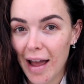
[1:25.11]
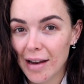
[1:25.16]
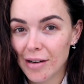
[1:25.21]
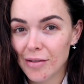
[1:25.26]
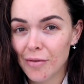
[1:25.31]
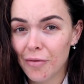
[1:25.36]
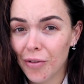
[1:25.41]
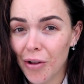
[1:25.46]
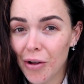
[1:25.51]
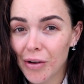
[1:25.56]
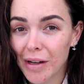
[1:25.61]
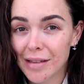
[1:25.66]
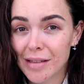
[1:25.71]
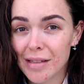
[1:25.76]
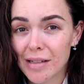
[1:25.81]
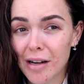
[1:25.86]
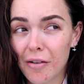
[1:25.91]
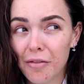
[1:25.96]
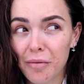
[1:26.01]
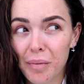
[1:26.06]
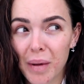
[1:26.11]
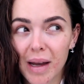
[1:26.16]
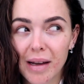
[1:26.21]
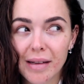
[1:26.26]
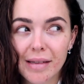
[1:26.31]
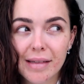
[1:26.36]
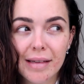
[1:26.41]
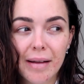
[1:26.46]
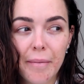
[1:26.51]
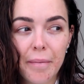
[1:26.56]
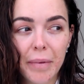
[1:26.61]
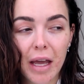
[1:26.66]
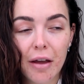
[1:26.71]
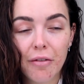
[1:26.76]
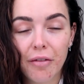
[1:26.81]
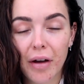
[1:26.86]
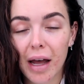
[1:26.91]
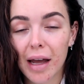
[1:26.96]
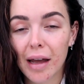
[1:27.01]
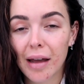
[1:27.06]
and vlog and stuff because
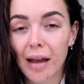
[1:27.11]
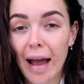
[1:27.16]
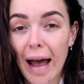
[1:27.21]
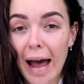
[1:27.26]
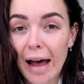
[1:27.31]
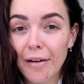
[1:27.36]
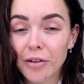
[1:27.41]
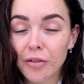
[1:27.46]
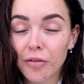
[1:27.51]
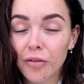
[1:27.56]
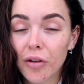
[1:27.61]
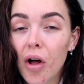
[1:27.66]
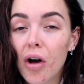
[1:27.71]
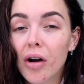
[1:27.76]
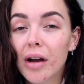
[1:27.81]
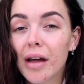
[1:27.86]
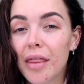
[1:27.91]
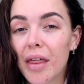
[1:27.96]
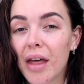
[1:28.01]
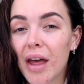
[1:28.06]
if I have to vlog,